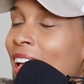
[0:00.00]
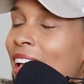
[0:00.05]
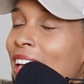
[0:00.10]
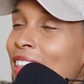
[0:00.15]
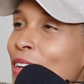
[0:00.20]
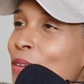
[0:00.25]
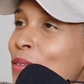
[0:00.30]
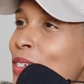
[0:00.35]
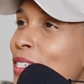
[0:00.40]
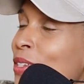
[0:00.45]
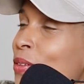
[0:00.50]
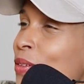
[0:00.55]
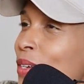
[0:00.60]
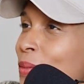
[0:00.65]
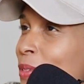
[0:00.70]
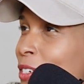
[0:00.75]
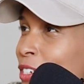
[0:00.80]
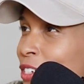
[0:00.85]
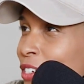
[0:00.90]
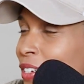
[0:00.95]
and they were just going up
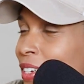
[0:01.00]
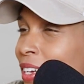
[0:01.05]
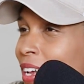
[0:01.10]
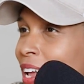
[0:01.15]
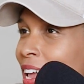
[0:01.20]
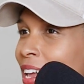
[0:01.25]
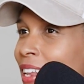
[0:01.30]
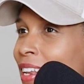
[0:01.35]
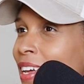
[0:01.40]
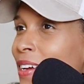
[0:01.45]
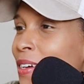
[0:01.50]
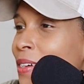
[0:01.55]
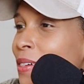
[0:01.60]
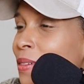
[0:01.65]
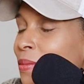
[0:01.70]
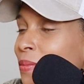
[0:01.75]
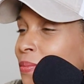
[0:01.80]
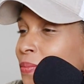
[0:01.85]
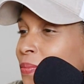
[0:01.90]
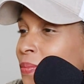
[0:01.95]
the street, and
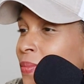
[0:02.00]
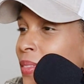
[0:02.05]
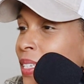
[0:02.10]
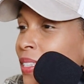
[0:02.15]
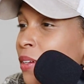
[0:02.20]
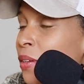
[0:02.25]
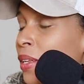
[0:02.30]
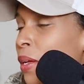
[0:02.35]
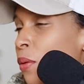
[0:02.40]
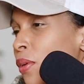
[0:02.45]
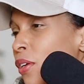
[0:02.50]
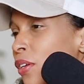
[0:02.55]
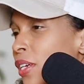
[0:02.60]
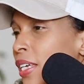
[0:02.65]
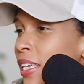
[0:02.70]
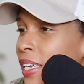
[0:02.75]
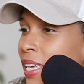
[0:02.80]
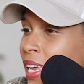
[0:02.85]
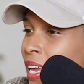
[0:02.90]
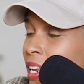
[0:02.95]
they were like, "We're gonna
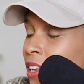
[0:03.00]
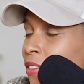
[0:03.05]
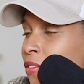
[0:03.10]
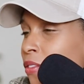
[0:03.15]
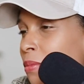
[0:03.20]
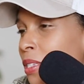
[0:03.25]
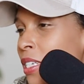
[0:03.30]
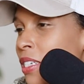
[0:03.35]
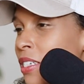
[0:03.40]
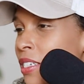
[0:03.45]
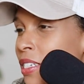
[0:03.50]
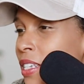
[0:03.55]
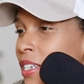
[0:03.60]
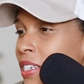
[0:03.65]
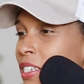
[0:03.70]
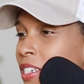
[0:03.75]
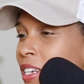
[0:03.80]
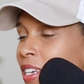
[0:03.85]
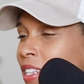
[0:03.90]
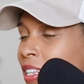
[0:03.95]
get candy from such and
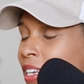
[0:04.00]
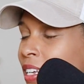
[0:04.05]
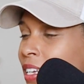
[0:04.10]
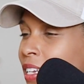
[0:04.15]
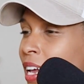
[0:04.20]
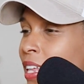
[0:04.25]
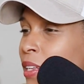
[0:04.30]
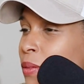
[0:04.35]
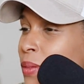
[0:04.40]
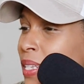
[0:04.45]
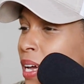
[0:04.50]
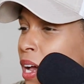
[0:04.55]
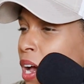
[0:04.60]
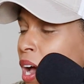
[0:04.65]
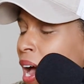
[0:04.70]
such," and then Kaylin was like,